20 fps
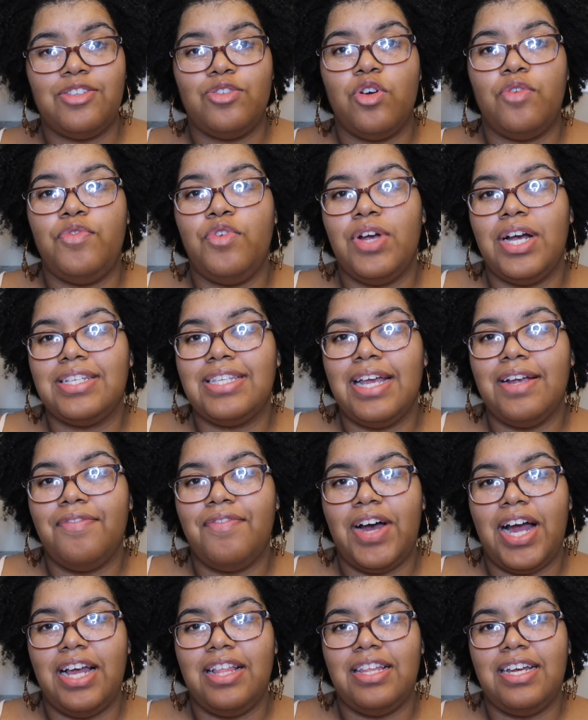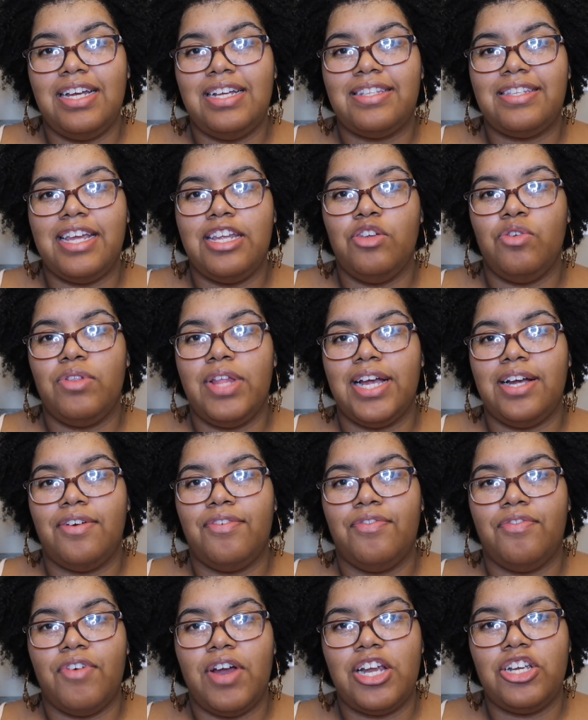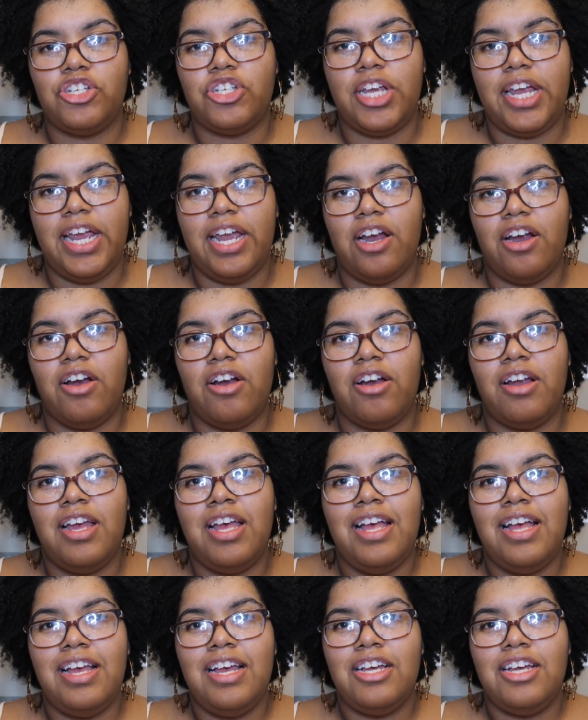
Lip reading: So if you guys like violets and you like a fresh air,